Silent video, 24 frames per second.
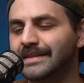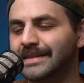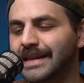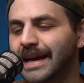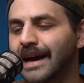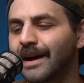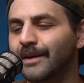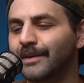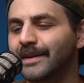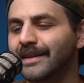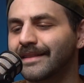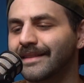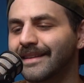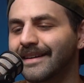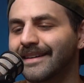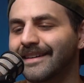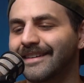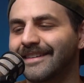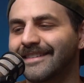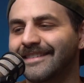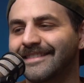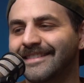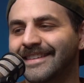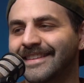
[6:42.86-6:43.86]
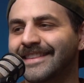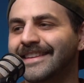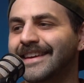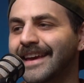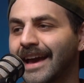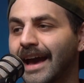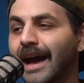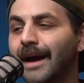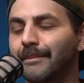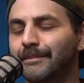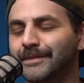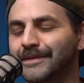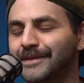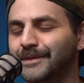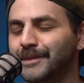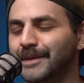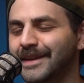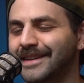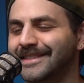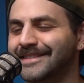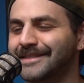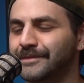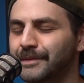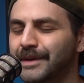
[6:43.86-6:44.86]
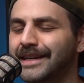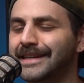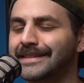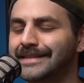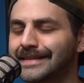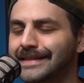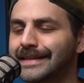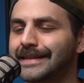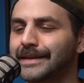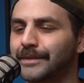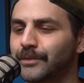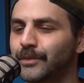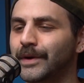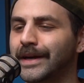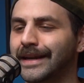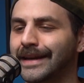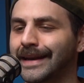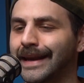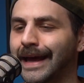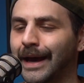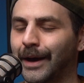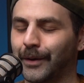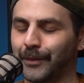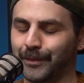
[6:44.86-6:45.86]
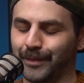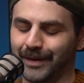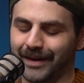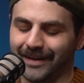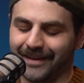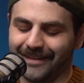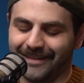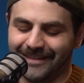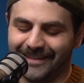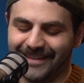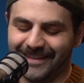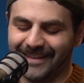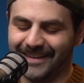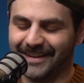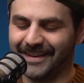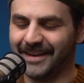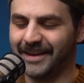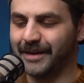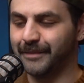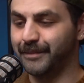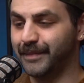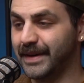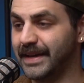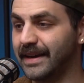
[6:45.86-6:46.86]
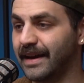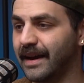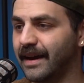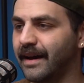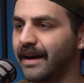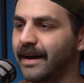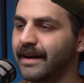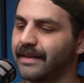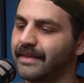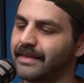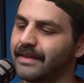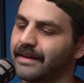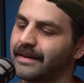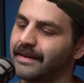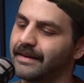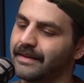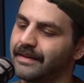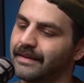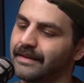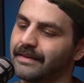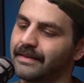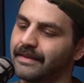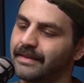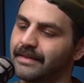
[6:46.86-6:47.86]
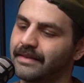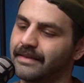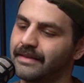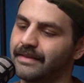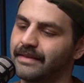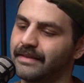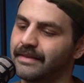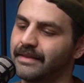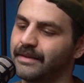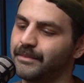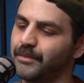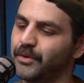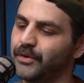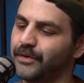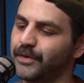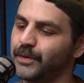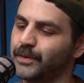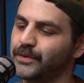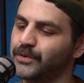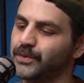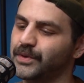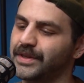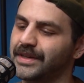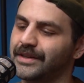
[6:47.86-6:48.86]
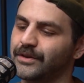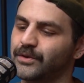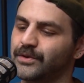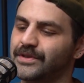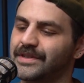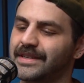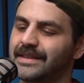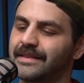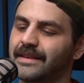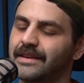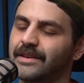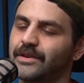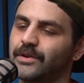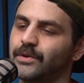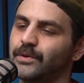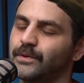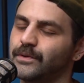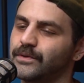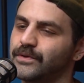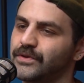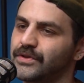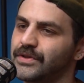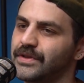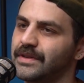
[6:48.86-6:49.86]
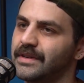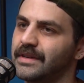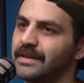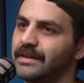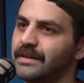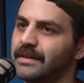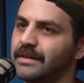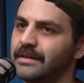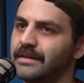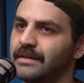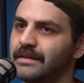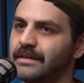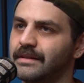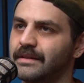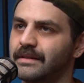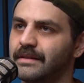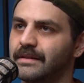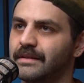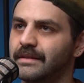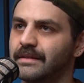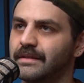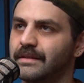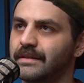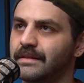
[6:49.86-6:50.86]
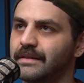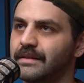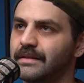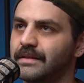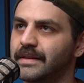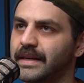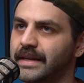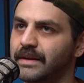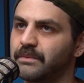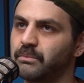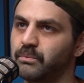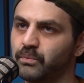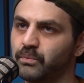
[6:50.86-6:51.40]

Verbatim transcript: down in the in the app so oh, we can sure, we can see them sure. written out but yeah but yeah i think the movie was really interesting they used like